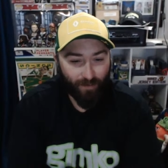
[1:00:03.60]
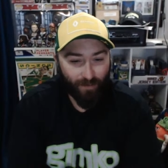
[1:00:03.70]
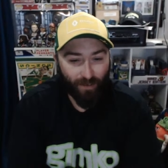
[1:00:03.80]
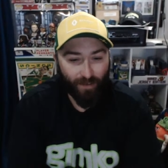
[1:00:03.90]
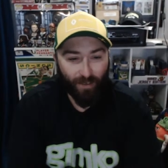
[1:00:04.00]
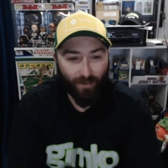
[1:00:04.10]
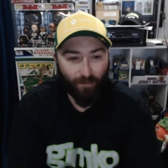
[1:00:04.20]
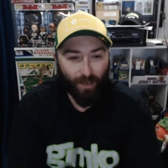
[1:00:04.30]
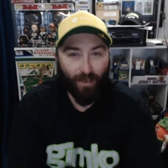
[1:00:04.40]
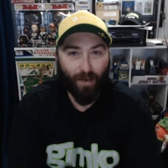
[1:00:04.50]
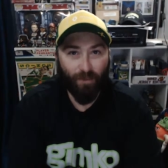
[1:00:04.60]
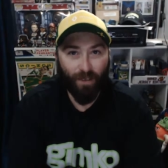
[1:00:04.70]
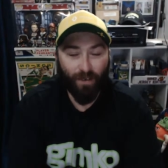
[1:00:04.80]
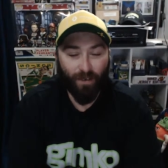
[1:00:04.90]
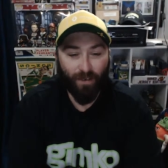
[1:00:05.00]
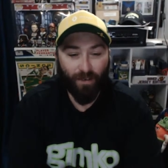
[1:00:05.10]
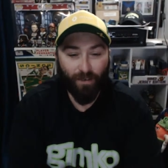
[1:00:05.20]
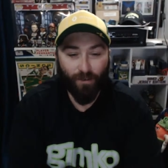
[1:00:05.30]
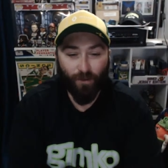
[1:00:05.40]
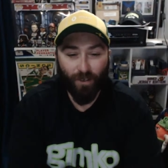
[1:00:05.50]
There's NFL up there
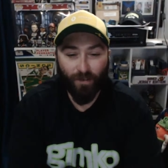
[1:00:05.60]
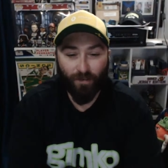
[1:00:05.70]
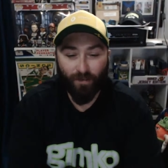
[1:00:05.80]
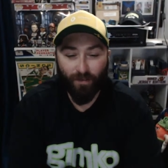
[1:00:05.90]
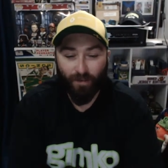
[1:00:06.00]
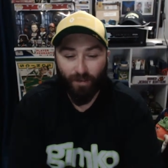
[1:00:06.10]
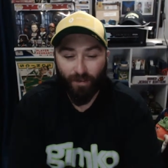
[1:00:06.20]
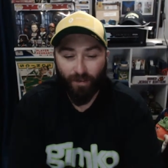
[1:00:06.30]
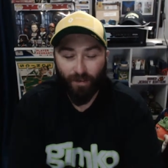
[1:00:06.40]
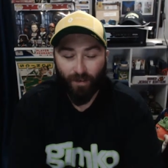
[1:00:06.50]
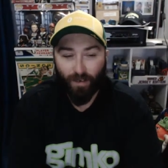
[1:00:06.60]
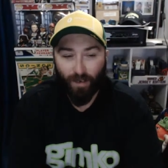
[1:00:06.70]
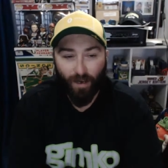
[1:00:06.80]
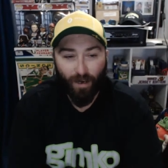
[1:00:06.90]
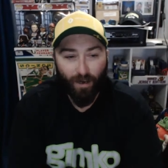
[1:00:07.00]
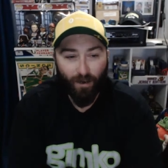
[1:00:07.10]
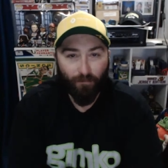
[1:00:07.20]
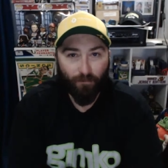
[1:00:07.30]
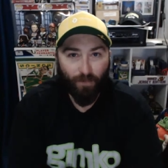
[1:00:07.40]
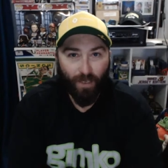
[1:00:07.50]
as well.
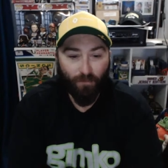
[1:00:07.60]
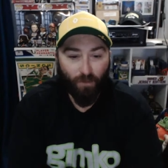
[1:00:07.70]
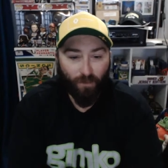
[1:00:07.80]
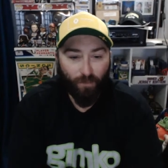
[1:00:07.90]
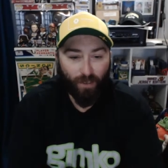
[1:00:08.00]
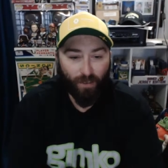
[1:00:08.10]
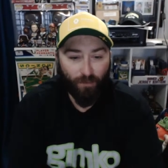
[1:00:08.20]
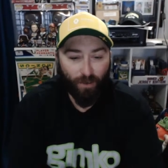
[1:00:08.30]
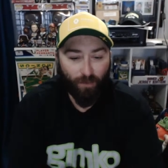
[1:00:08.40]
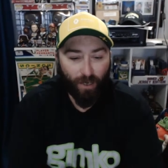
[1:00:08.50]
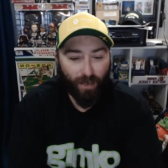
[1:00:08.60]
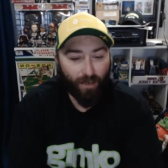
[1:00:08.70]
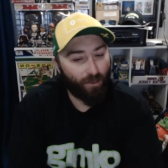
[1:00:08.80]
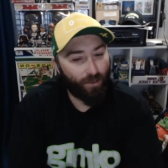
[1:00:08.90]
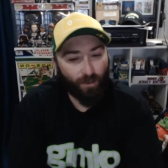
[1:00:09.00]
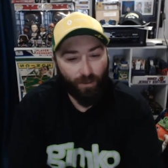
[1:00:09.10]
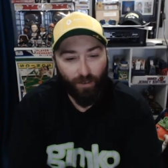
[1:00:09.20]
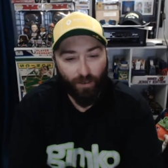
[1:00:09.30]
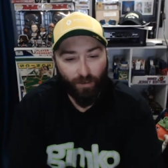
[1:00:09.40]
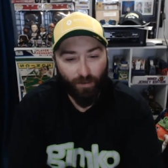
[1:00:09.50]
Um, there might be some NBA. You just got
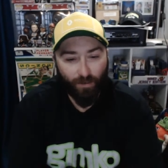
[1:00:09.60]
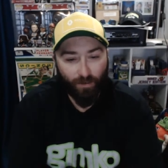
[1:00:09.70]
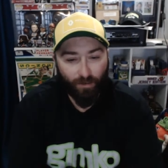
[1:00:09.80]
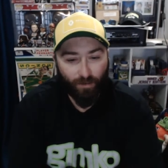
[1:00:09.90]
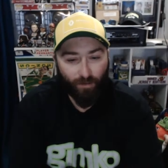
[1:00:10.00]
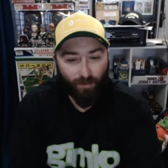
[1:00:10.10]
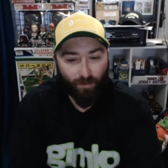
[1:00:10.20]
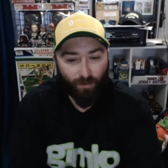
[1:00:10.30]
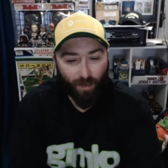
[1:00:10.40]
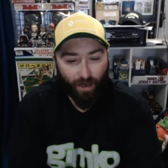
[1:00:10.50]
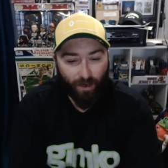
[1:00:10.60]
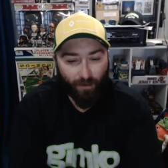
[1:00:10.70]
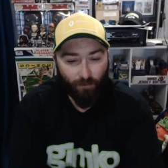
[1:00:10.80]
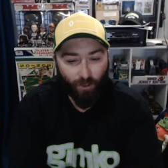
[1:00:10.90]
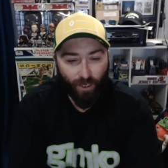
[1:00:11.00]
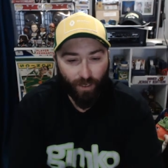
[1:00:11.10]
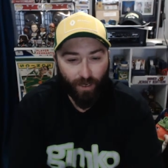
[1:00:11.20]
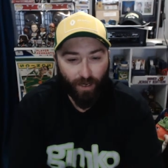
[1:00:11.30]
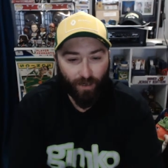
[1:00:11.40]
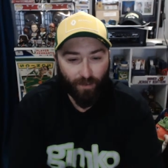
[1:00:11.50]
to um, check
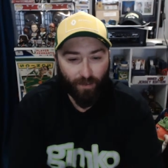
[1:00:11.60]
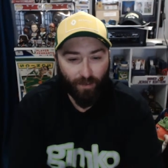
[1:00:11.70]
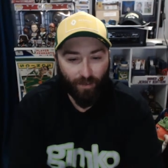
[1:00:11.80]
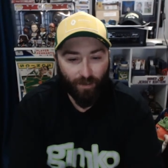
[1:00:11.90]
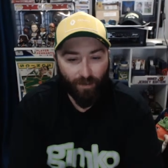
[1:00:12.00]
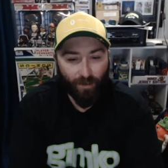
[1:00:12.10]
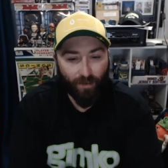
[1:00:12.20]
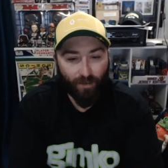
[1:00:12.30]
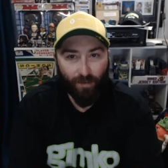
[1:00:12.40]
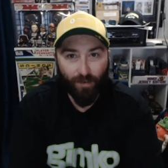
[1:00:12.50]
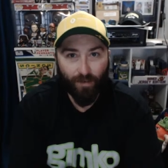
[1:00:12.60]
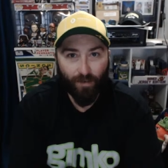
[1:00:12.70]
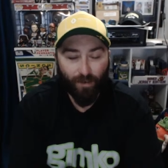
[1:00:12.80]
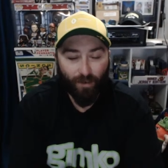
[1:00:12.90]
out the listings